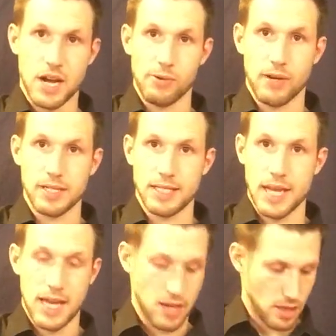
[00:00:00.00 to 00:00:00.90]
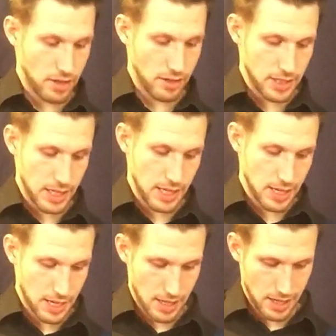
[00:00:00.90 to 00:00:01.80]
Now we're on 10, 13,
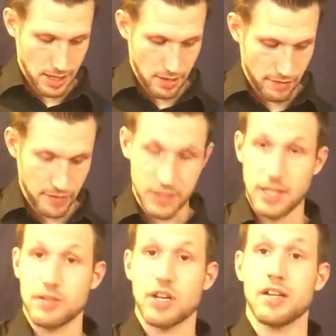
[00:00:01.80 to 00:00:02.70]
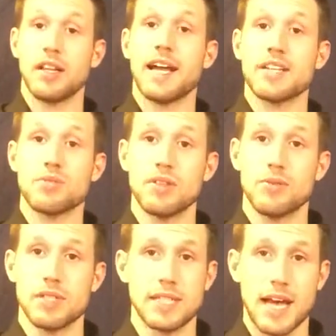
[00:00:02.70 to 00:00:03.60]
and 15. Sorry, the last one there
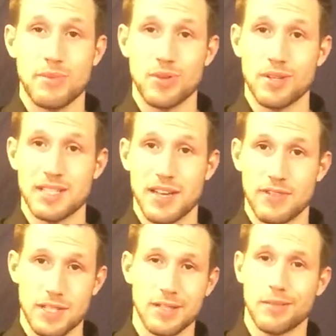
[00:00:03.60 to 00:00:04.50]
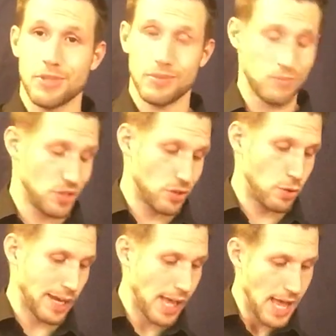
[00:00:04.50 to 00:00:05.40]
was a tap note on 17. Let me just a
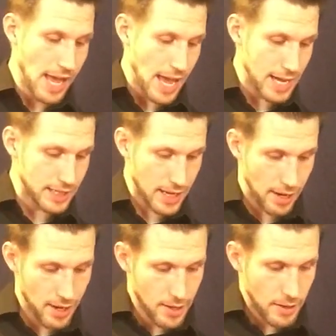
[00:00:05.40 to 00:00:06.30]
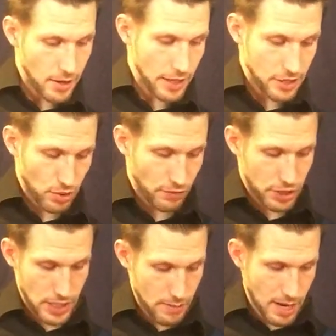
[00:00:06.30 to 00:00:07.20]
quick edit there. Okay, so for
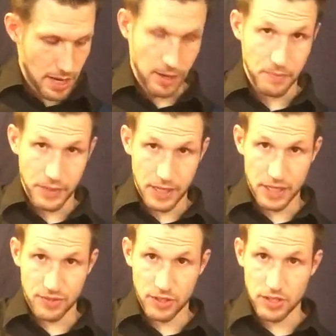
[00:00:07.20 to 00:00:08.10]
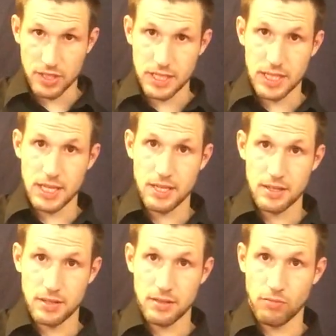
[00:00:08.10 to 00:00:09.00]
C minor, index fingers on C,
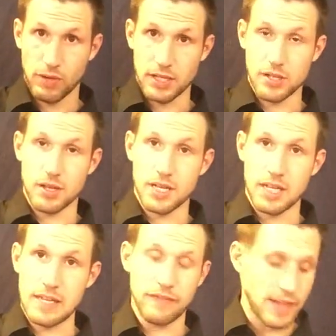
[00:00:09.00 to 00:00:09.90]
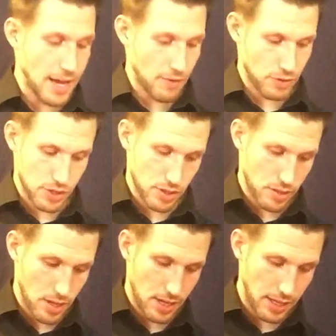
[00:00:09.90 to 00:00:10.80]
rings on E flat, which is
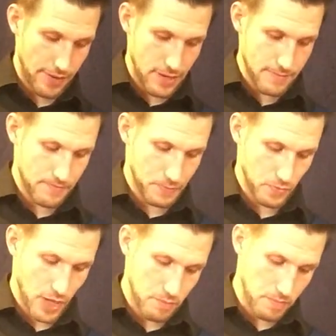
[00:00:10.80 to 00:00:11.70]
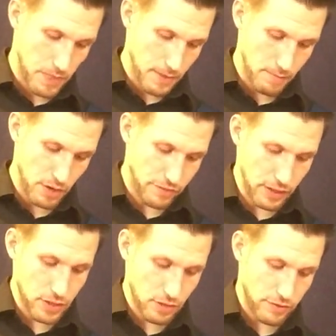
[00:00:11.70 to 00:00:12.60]
the 11, middle
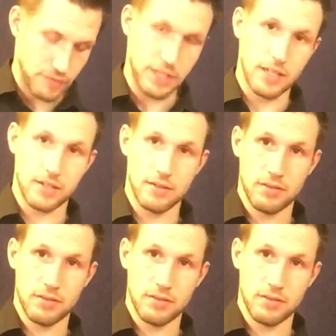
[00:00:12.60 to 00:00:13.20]
fingers on 15.